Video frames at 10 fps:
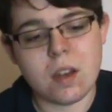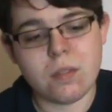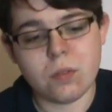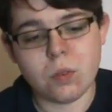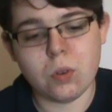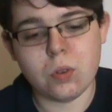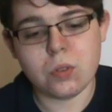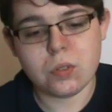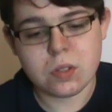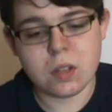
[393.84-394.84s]

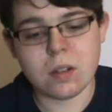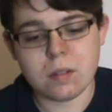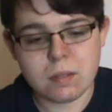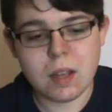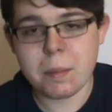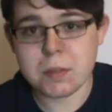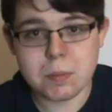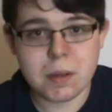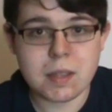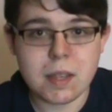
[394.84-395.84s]
for how much
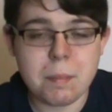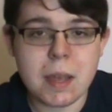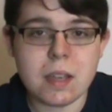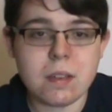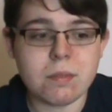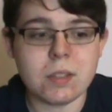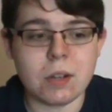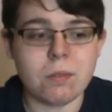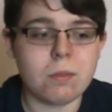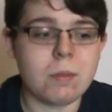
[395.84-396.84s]
money they make
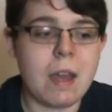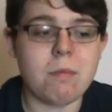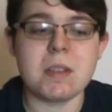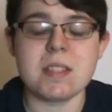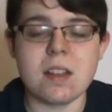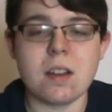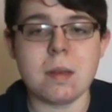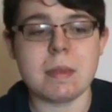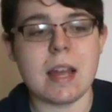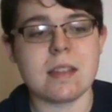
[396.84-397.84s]
every
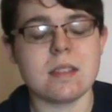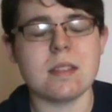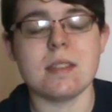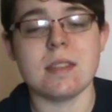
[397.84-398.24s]
time that